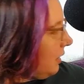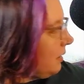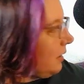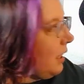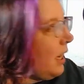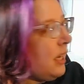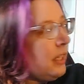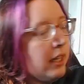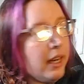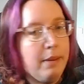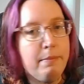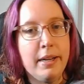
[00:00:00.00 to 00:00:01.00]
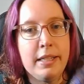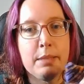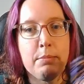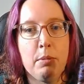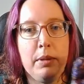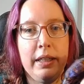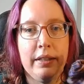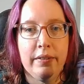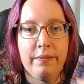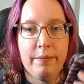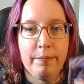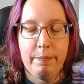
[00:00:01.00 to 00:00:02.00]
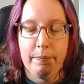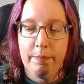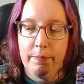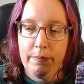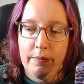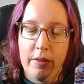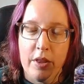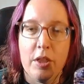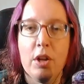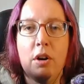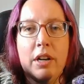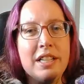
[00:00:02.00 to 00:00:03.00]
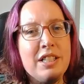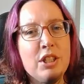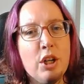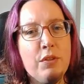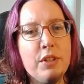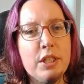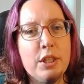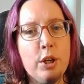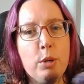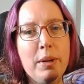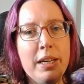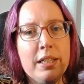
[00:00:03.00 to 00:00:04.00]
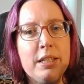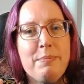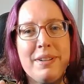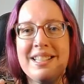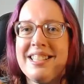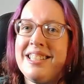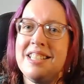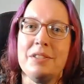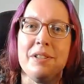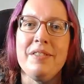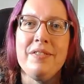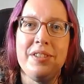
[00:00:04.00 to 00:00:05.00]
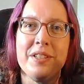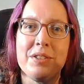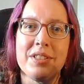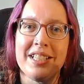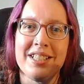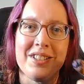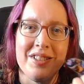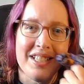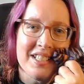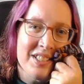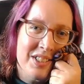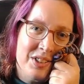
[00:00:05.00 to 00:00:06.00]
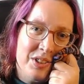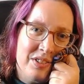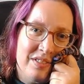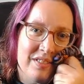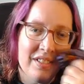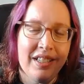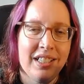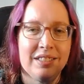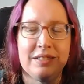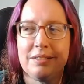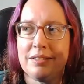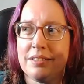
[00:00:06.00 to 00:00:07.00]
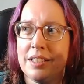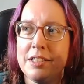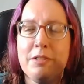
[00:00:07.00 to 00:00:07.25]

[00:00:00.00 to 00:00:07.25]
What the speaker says: Highland Handmades is probably not as soft as Gnome Acres, but still it feels like a nice, like, it's sort of a